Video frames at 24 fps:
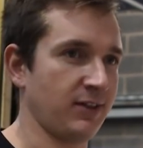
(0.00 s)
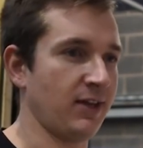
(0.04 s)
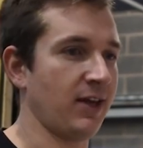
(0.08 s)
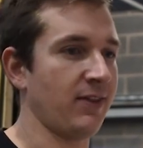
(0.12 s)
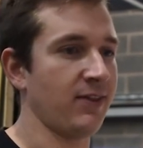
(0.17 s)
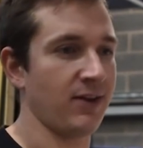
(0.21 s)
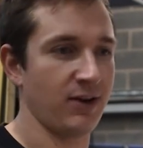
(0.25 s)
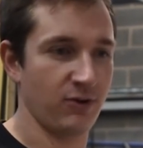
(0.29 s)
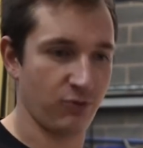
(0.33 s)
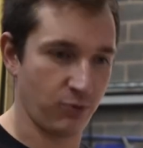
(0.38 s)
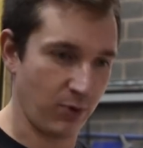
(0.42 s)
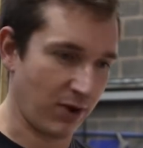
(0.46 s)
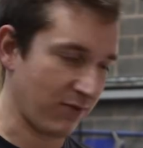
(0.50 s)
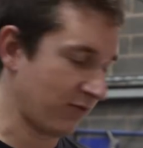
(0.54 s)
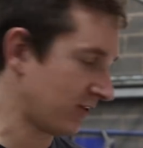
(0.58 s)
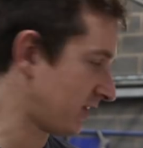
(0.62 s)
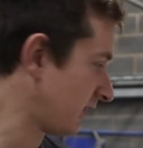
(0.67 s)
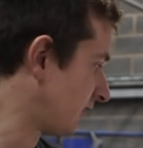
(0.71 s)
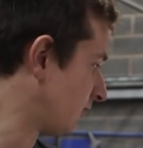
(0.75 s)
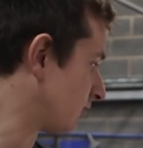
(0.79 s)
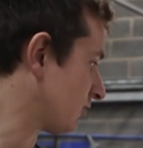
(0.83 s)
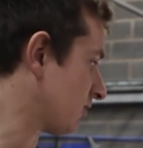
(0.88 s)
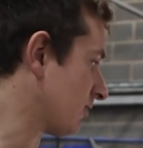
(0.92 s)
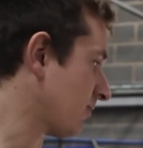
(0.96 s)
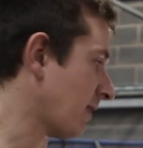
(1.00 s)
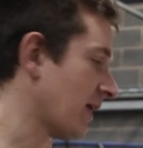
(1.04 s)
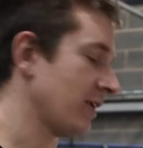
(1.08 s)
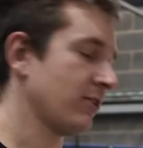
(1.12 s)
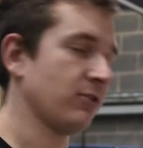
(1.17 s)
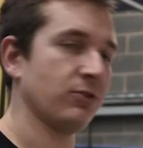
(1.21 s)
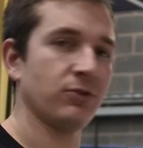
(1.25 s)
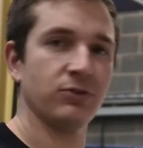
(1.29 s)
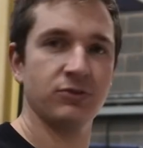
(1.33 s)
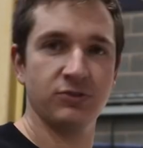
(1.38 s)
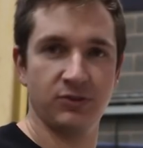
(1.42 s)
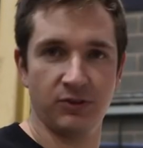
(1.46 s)
And then if we ever did go to
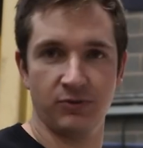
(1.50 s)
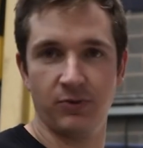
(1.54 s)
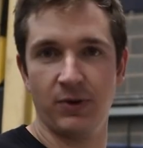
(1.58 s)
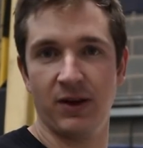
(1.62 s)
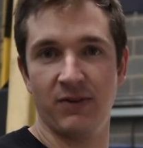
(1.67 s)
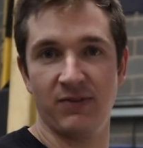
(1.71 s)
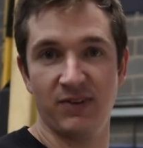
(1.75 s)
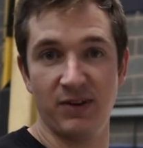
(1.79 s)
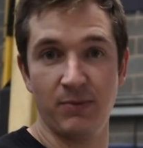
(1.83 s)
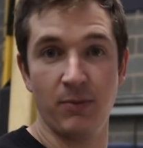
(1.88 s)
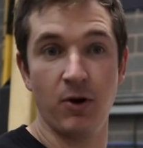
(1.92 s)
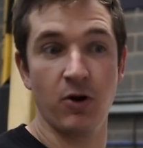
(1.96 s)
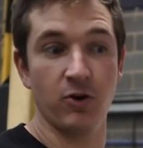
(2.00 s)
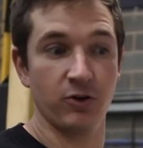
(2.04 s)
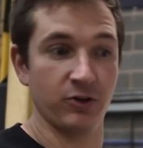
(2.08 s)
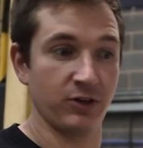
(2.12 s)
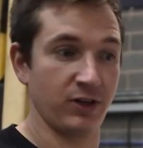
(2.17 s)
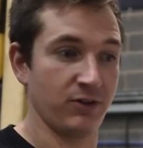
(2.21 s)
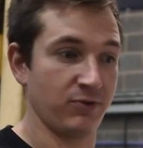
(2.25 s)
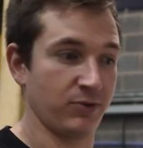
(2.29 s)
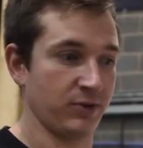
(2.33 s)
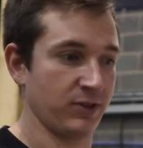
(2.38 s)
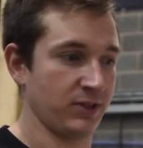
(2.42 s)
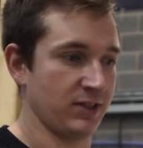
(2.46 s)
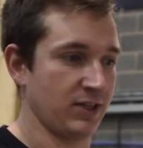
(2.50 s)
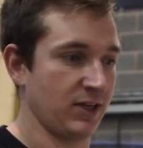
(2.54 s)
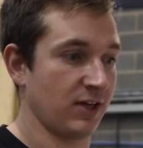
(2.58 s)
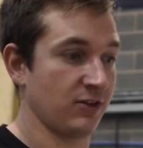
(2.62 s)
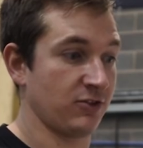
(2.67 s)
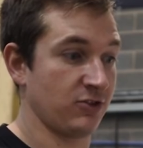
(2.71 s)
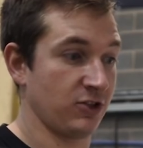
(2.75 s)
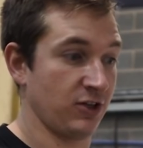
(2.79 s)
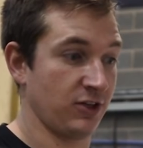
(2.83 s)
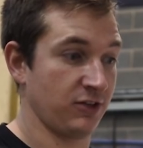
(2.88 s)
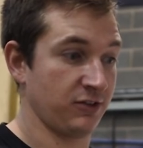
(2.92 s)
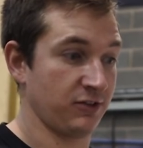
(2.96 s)
manual, because if we have any more grief with the
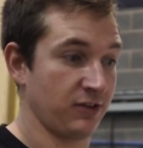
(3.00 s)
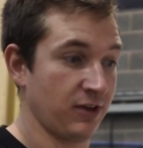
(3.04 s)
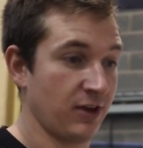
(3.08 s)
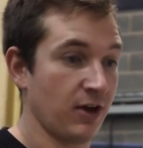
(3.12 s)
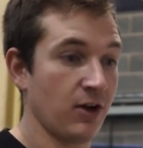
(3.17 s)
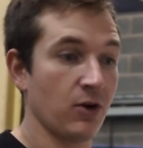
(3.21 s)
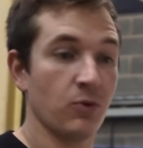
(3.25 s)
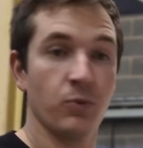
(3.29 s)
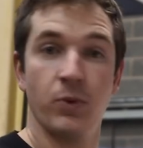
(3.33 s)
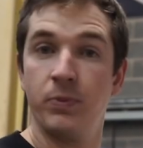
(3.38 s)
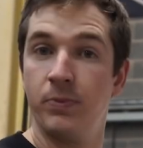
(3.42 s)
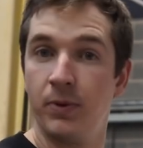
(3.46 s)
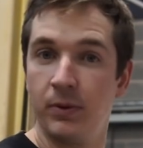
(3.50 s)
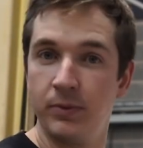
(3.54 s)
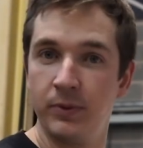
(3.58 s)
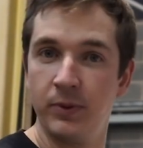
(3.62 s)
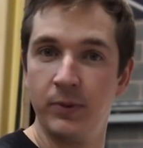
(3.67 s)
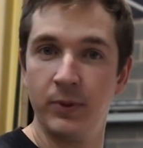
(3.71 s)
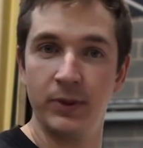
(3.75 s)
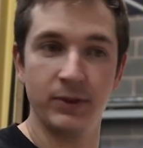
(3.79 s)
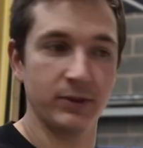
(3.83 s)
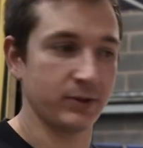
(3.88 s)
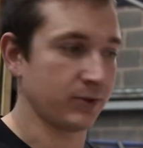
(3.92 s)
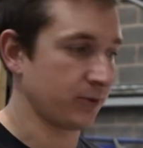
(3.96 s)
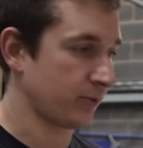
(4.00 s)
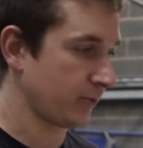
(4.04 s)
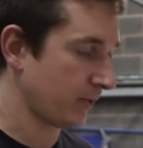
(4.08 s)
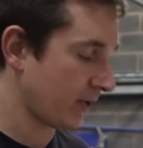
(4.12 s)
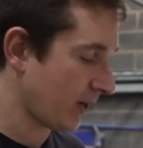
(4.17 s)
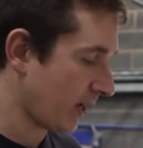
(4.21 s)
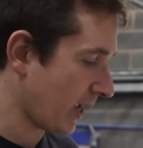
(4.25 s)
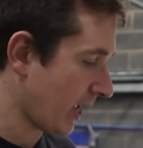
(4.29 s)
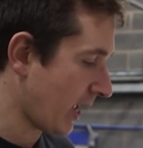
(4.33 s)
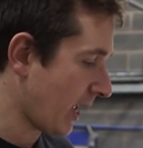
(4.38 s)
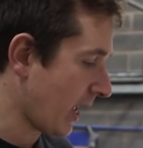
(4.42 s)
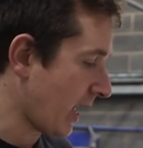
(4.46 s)
DSGs, we probably will do,
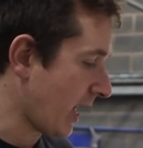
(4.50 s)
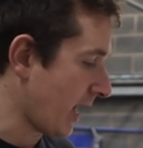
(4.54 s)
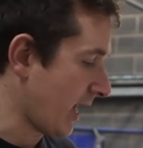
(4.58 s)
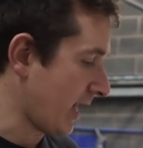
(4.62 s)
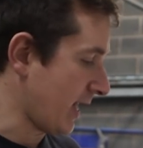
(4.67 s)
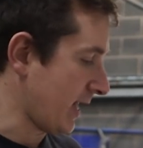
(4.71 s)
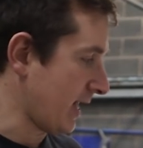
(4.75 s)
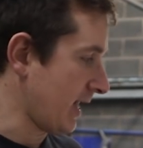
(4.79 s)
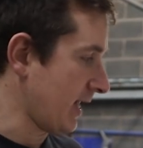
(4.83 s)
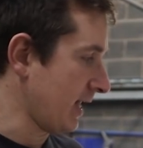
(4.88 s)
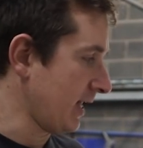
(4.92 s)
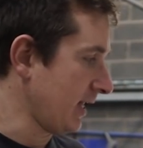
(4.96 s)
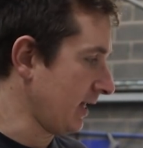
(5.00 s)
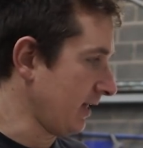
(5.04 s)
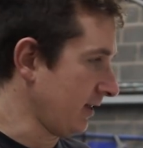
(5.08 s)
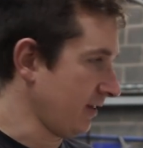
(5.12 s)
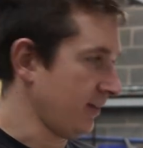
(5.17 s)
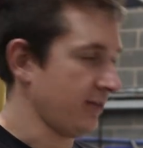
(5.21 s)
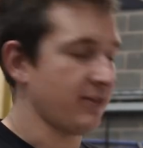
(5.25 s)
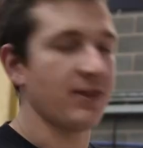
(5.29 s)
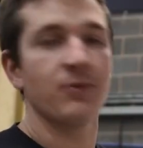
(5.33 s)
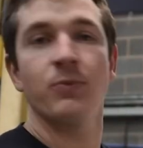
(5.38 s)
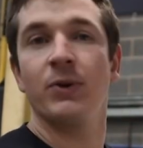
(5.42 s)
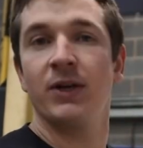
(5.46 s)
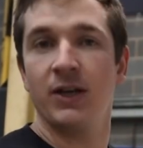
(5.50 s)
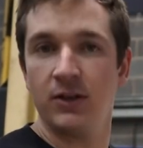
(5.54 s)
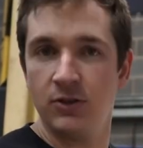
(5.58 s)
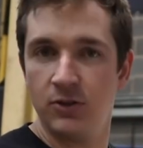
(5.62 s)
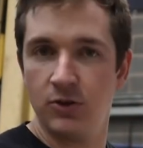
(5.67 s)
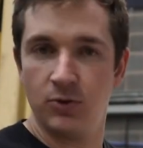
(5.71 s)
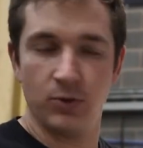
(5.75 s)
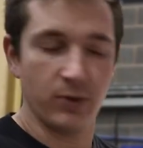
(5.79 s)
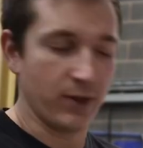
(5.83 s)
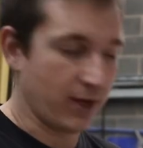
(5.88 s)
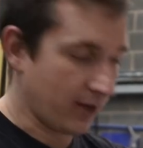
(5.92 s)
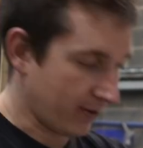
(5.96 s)
then we can
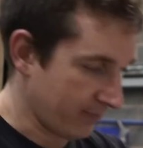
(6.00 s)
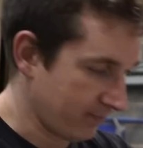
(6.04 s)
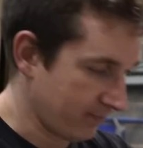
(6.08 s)
do that.